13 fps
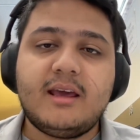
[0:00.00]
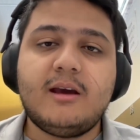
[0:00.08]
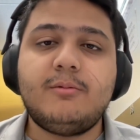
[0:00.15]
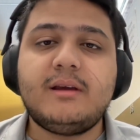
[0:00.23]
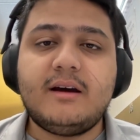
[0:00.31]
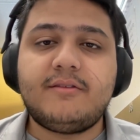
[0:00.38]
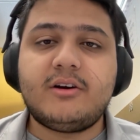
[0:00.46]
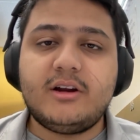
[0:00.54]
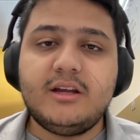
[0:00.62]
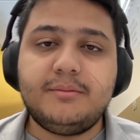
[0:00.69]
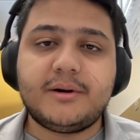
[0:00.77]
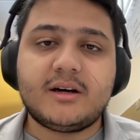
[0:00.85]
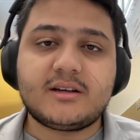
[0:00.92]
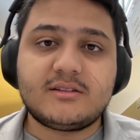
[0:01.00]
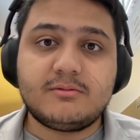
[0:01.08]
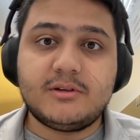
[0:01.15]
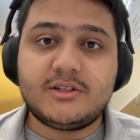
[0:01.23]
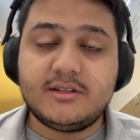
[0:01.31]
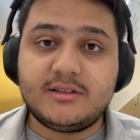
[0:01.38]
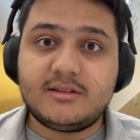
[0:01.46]
And we have our inbox,
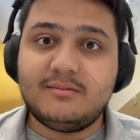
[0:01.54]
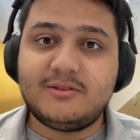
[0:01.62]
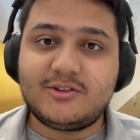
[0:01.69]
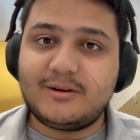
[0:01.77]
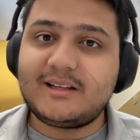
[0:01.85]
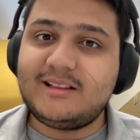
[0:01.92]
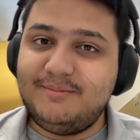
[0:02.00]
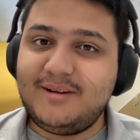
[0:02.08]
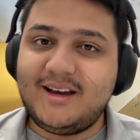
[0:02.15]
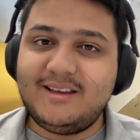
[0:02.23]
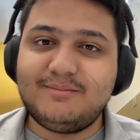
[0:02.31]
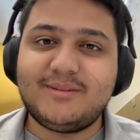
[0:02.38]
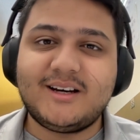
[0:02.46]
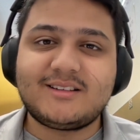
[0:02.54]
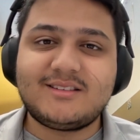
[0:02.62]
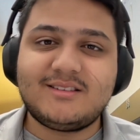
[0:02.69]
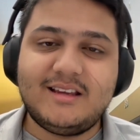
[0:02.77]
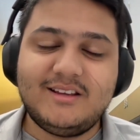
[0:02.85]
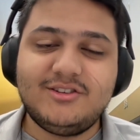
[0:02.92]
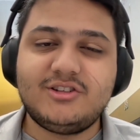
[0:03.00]
which is directly my
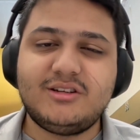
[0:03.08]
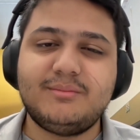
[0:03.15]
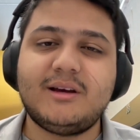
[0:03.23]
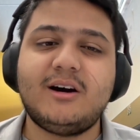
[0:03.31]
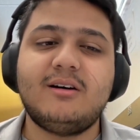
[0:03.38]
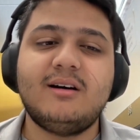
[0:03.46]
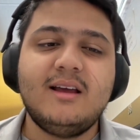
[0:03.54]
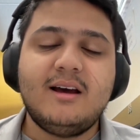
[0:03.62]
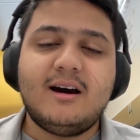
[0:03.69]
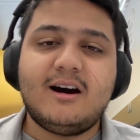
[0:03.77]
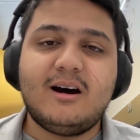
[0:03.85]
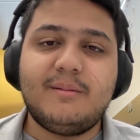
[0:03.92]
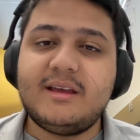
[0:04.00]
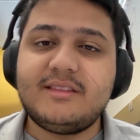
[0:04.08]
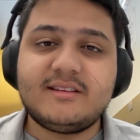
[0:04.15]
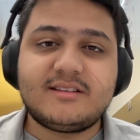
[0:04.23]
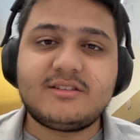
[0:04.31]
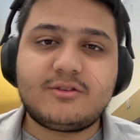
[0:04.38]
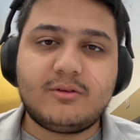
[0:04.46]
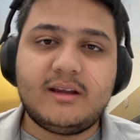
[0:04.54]
inbox in Gmail. And
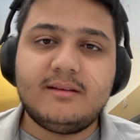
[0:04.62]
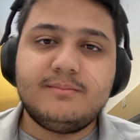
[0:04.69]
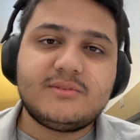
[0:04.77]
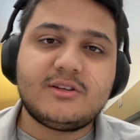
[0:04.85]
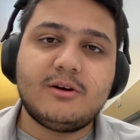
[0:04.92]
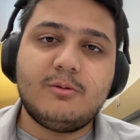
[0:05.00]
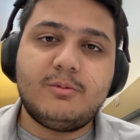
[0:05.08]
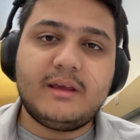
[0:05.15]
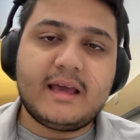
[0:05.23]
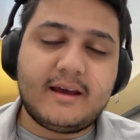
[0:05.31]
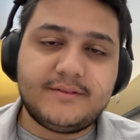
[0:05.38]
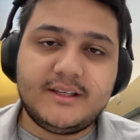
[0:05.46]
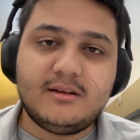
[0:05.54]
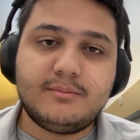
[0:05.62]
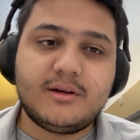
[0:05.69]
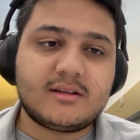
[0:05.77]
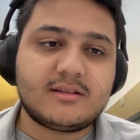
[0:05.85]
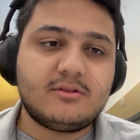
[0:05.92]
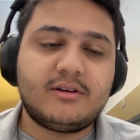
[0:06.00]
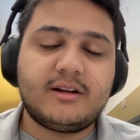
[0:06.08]
this is great. So we have the
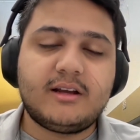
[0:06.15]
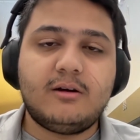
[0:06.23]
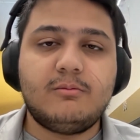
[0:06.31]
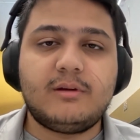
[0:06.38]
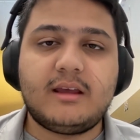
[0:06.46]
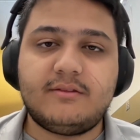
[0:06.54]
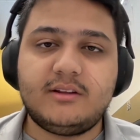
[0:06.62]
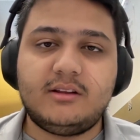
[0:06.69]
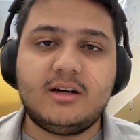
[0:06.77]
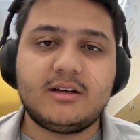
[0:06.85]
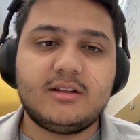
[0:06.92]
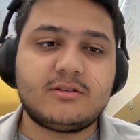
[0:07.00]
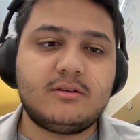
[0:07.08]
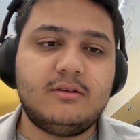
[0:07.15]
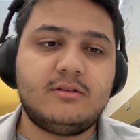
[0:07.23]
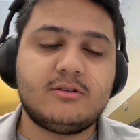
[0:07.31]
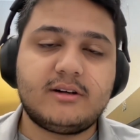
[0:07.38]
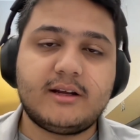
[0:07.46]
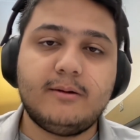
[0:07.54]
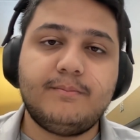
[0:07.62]
inbox sorted out. We have the login screen
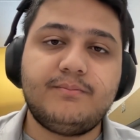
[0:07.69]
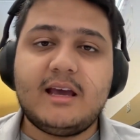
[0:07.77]
sorted out.